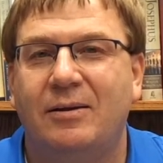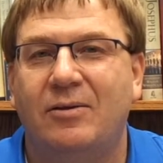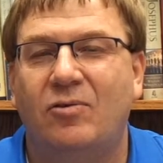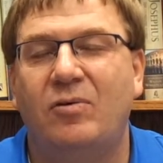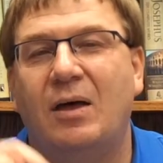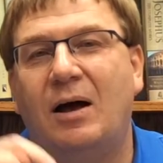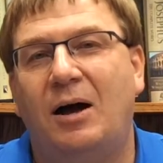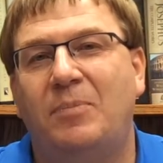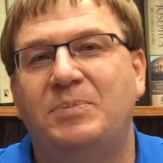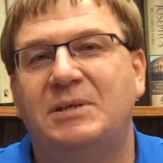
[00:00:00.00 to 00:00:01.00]
through the
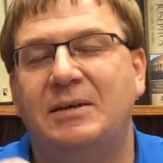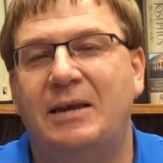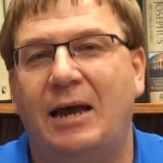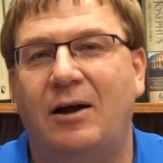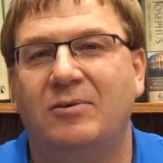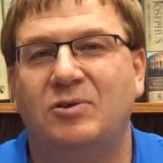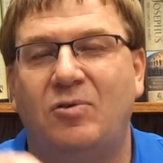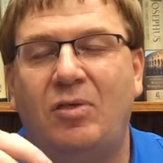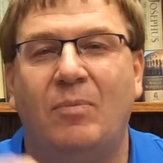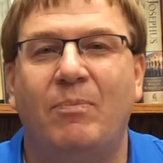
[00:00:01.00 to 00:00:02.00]
ups and downs,
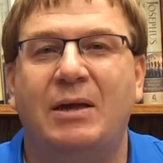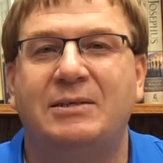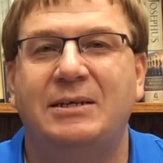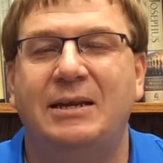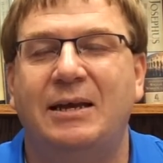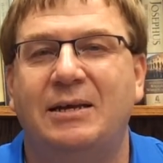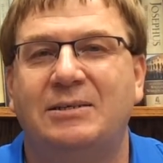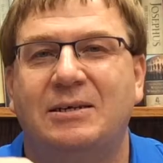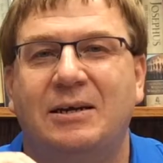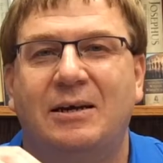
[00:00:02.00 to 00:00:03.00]
through the
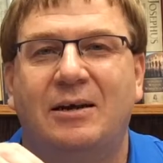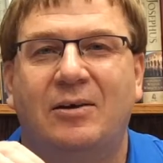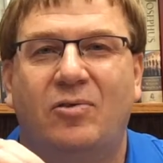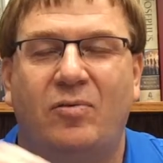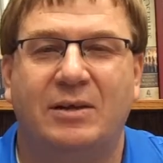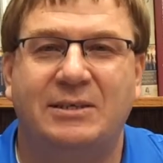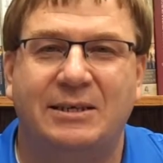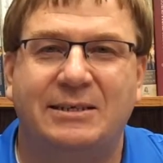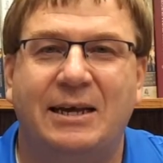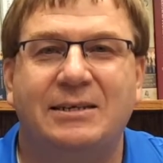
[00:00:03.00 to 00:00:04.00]
messiness, through the
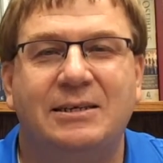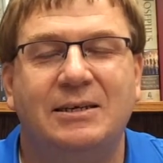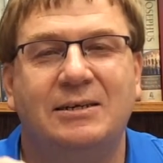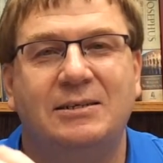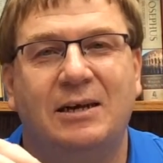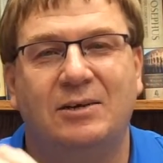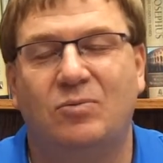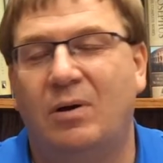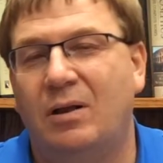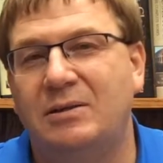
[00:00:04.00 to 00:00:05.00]
successes, as
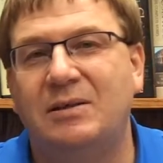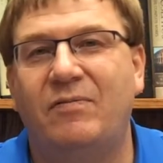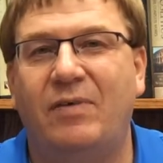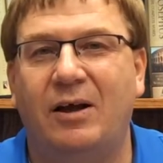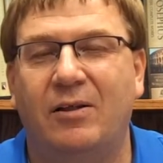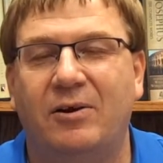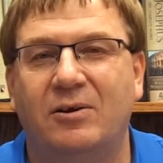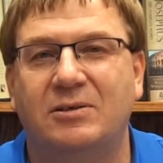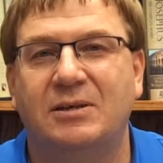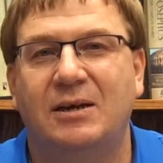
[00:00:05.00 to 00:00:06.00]
well as the
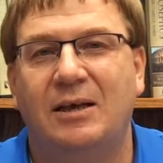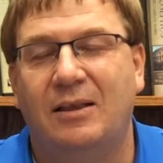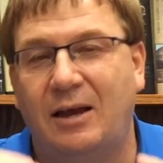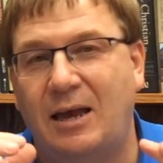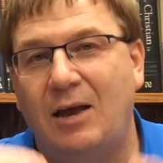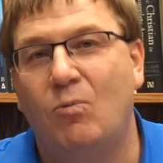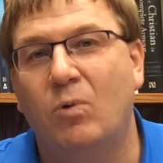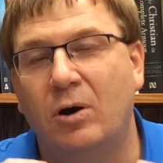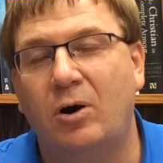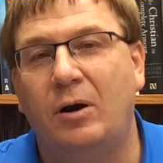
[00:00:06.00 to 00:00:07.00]
failures. Like, hey,
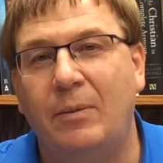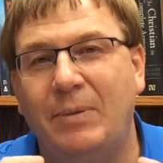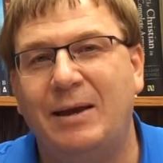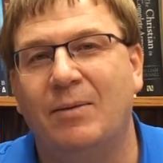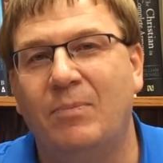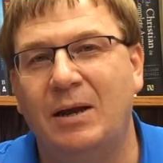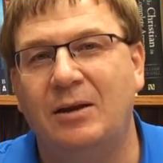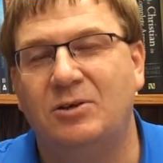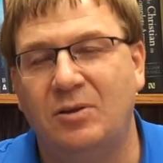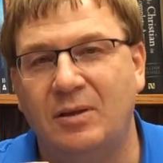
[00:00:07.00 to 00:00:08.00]
we're going to be
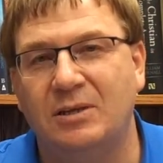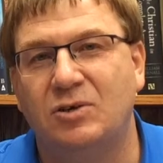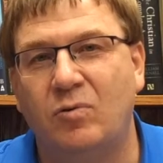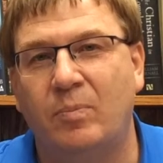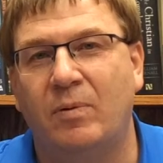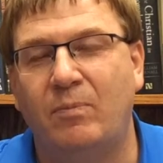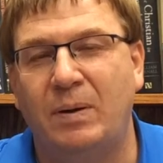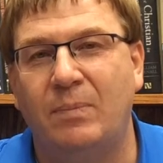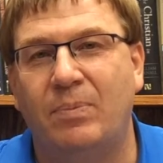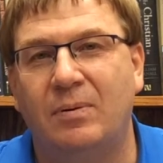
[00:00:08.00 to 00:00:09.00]
committed to this group of
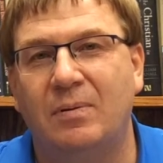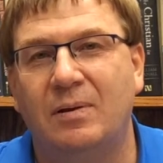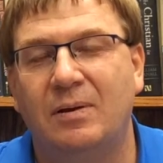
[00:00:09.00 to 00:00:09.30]
people.